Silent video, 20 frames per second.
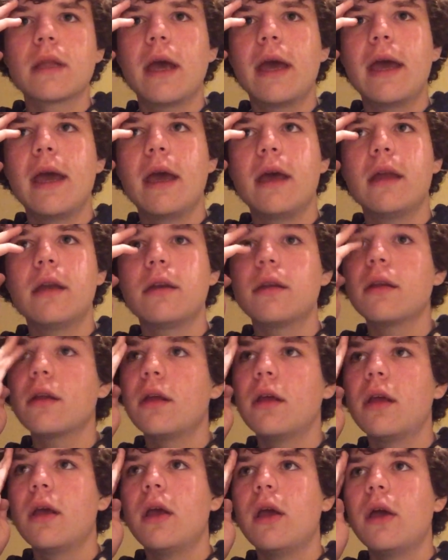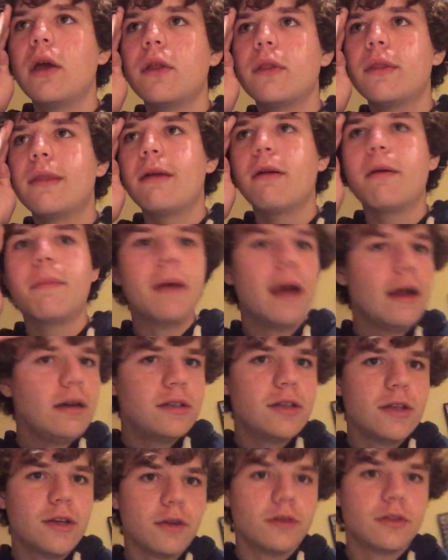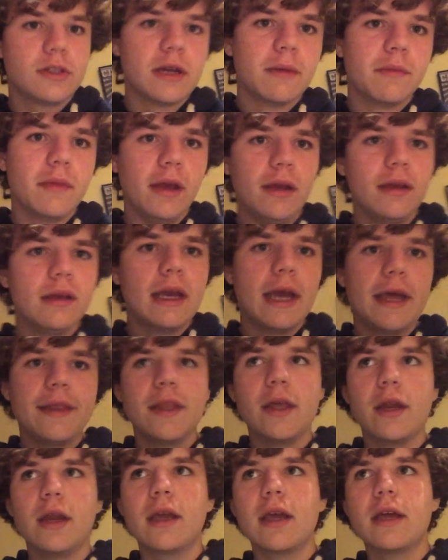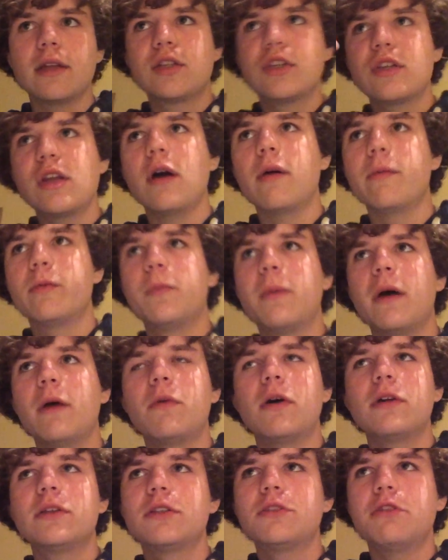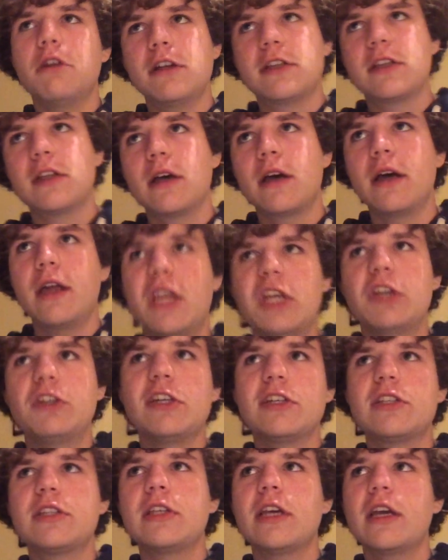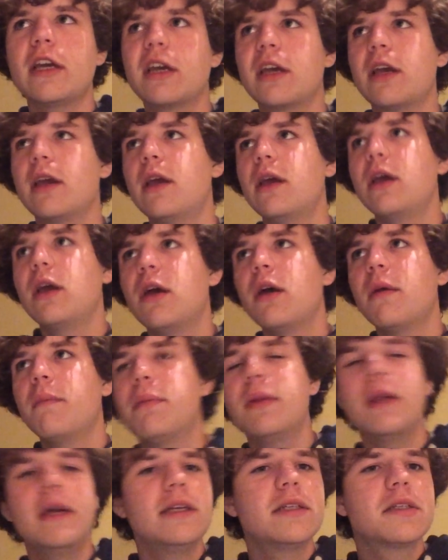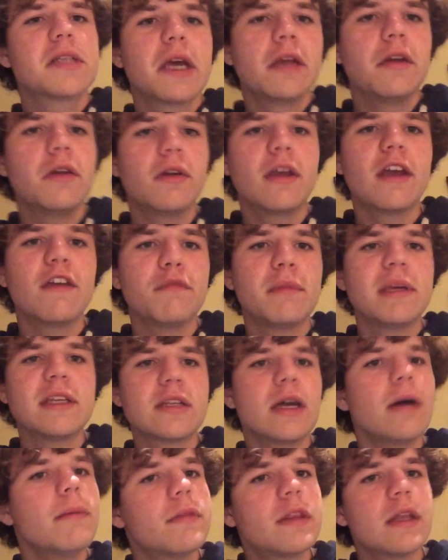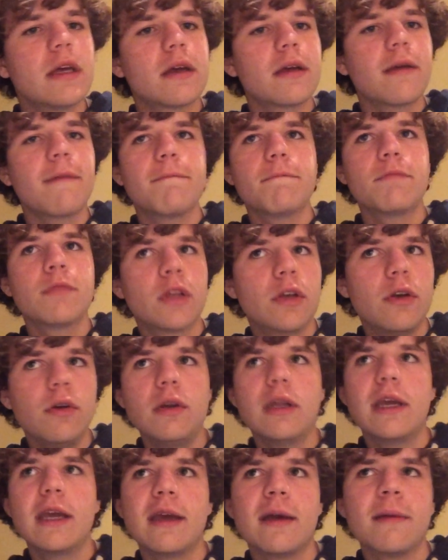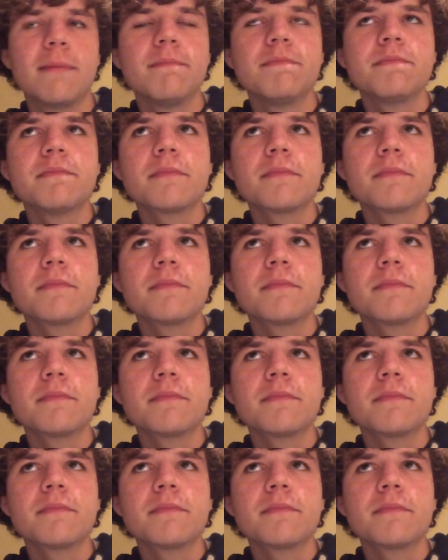and they're about to do something, and then it gets stopped by Walter Tressler, and you just think, please, can you give me something good here?